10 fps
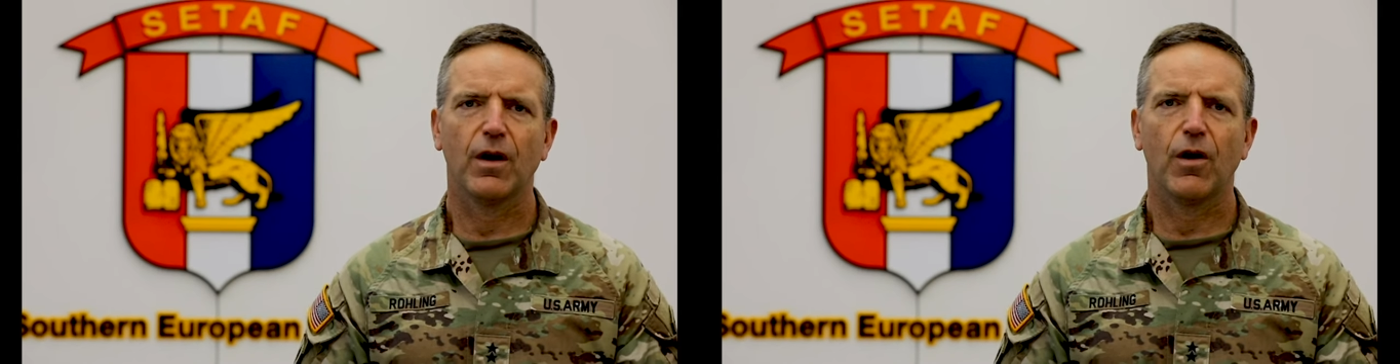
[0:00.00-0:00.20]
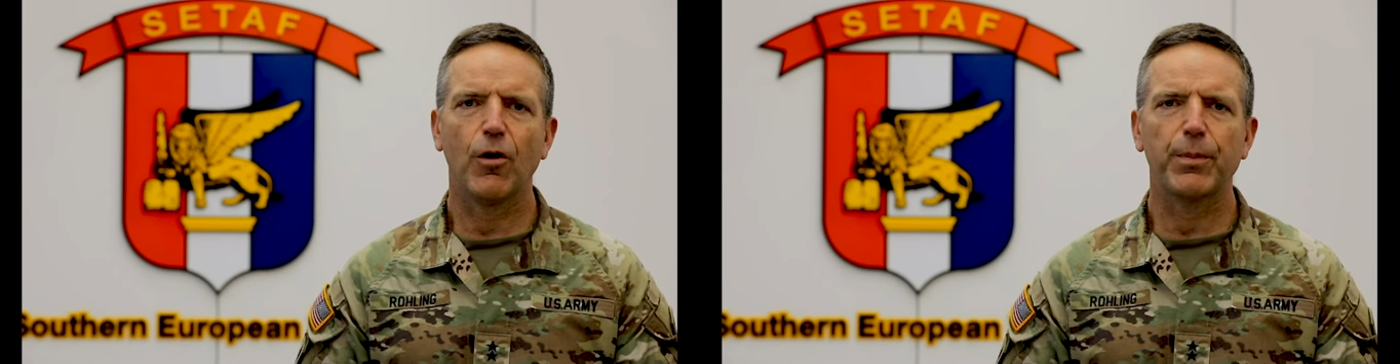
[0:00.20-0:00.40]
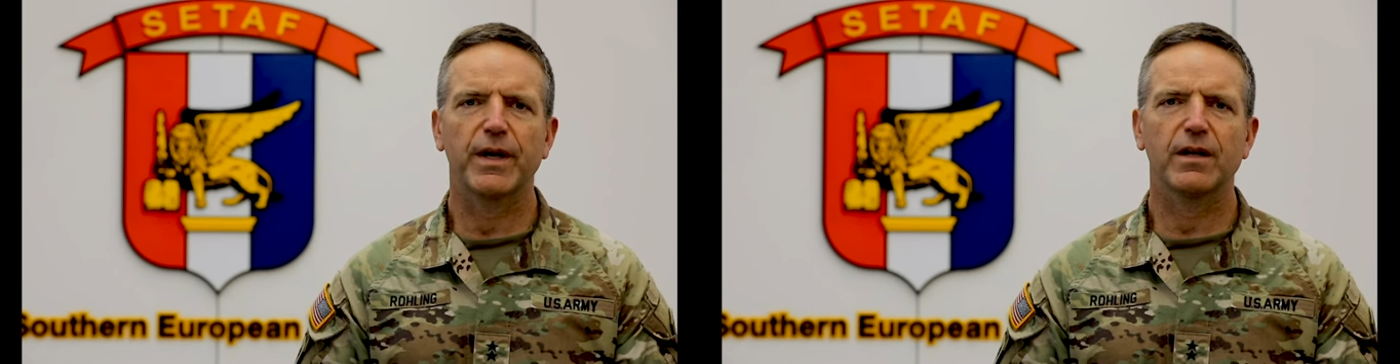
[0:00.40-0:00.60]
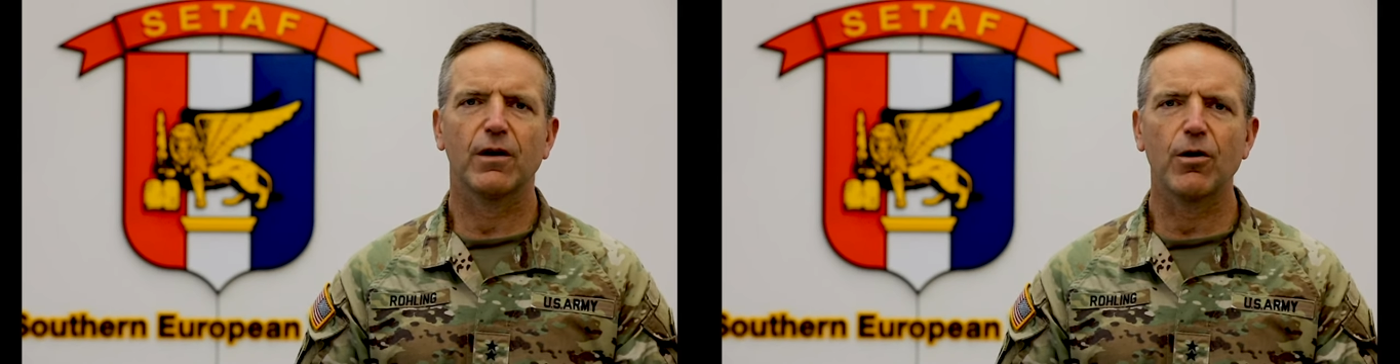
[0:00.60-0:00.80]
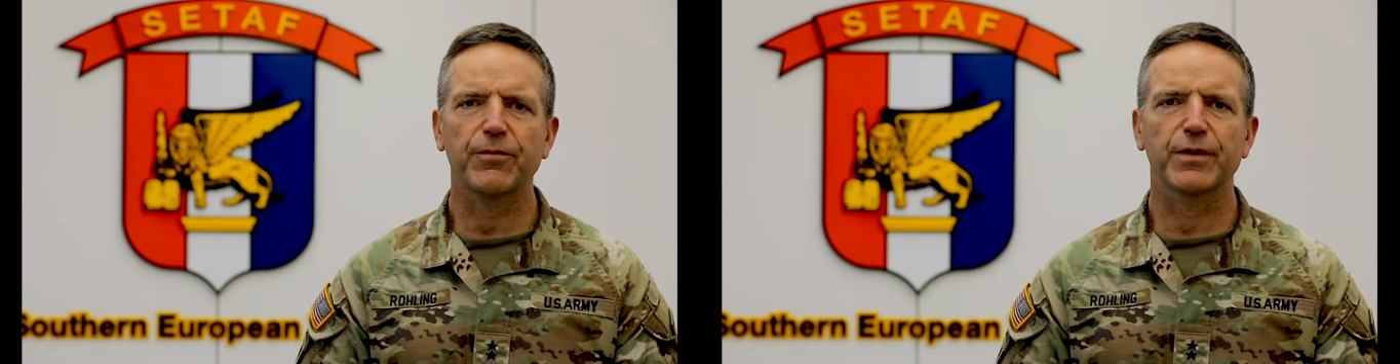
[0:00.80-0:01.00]

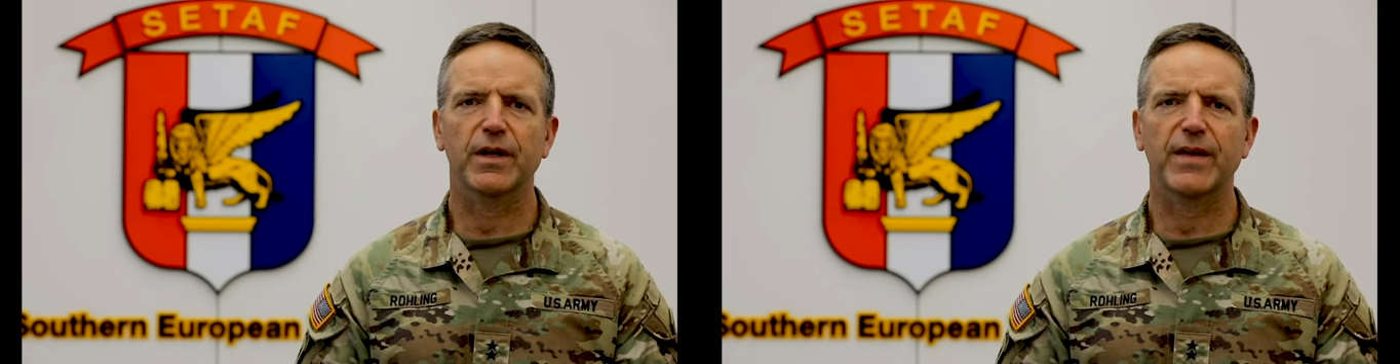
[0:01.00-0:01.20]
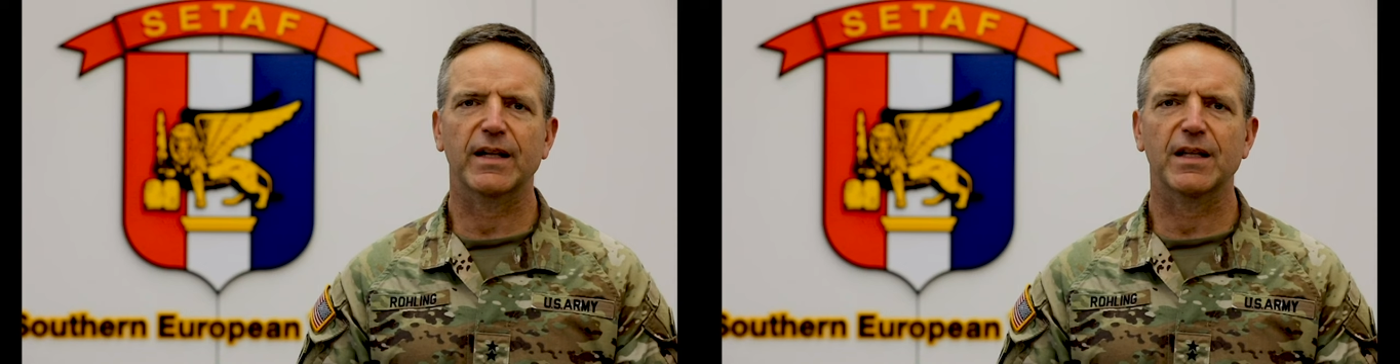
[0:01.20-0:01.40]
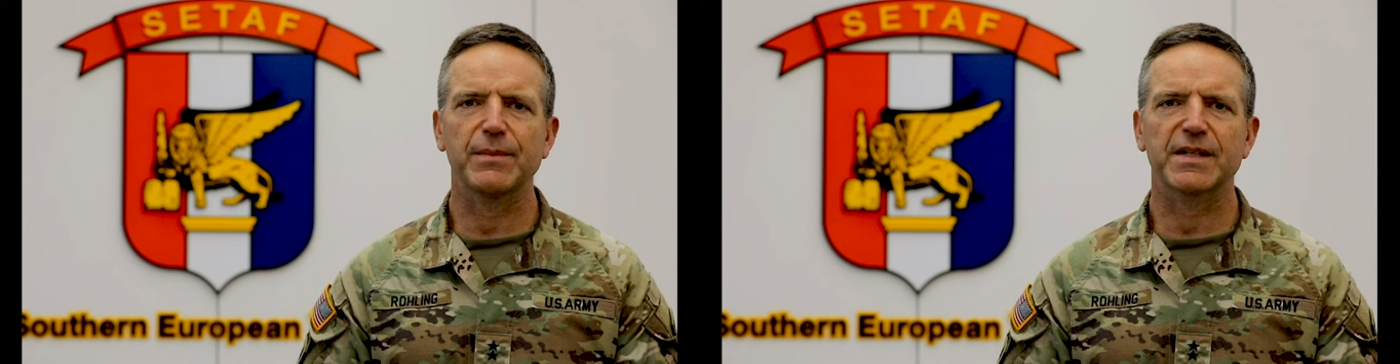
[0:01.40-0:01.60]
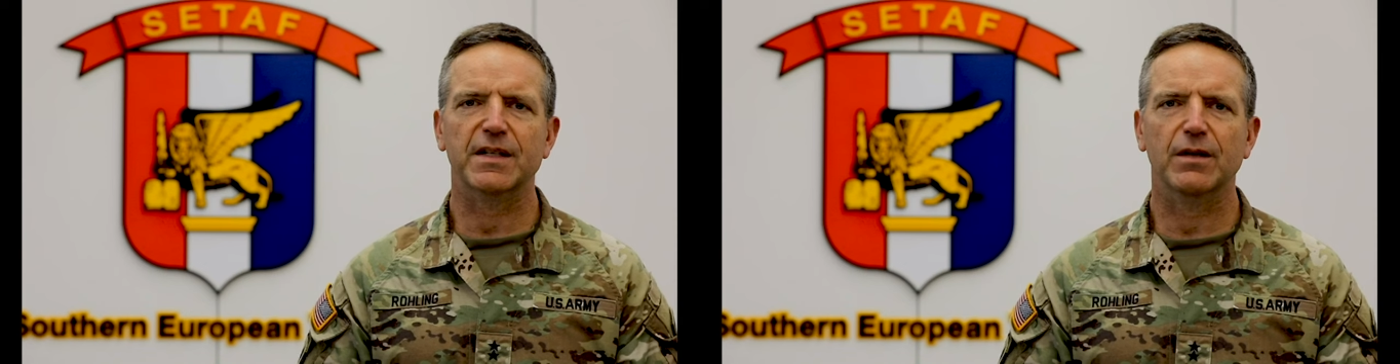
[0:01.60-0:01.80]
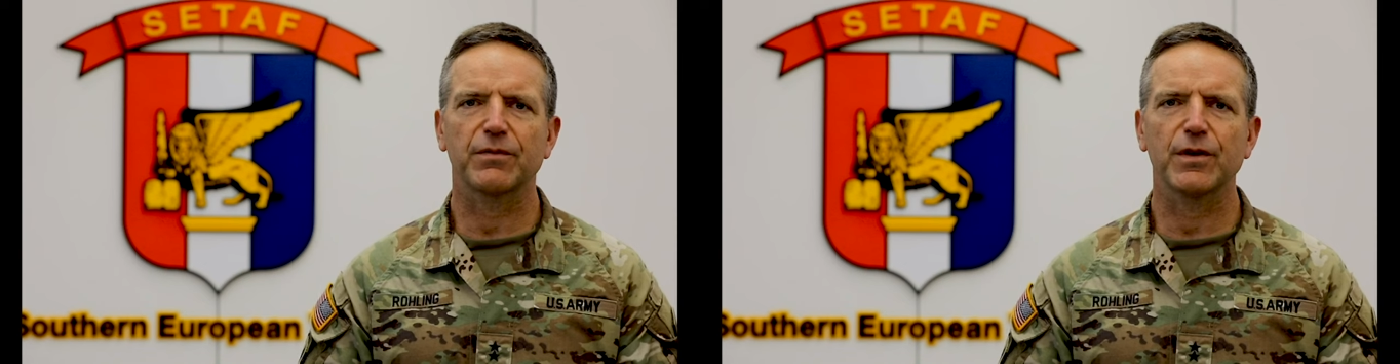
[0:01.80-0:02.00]
Hopefully, that limits
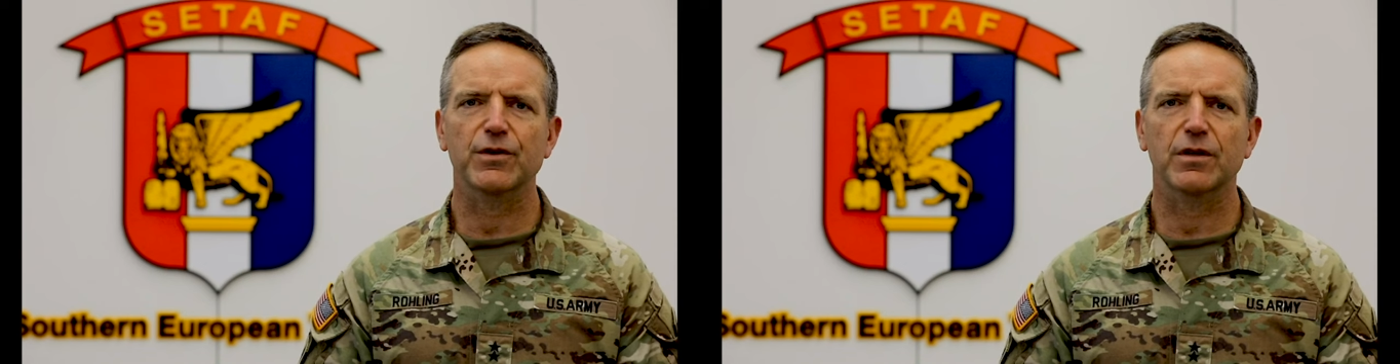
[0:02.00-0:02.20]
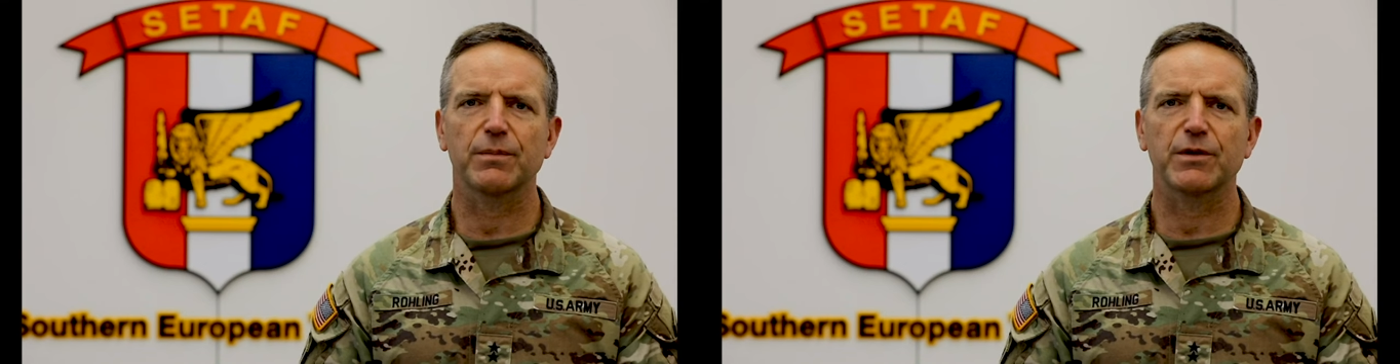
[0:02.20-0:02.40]
the confusion